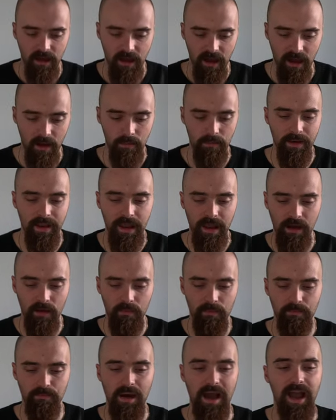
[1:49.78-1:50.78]
I'm now
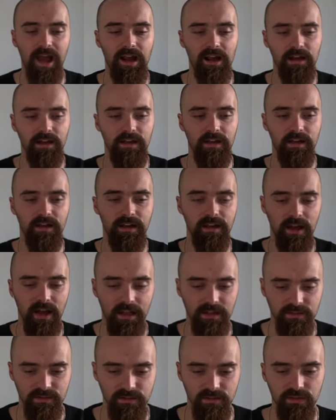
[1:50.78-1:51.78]
back
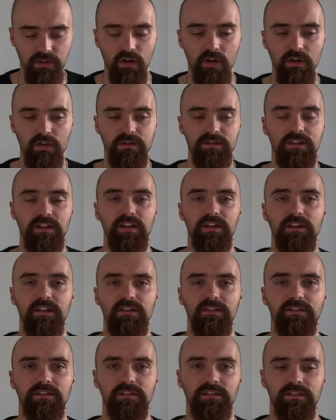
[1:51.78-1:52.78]
and
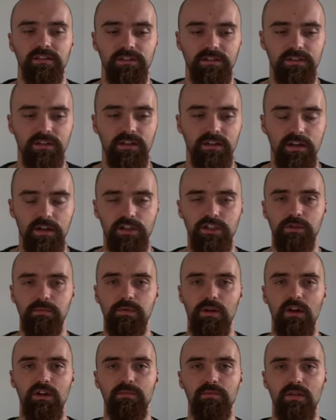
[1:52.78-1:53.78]
starting a
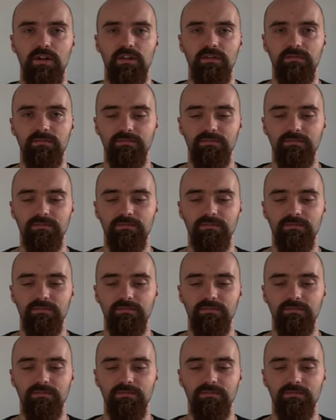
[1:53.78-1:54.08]
diploma.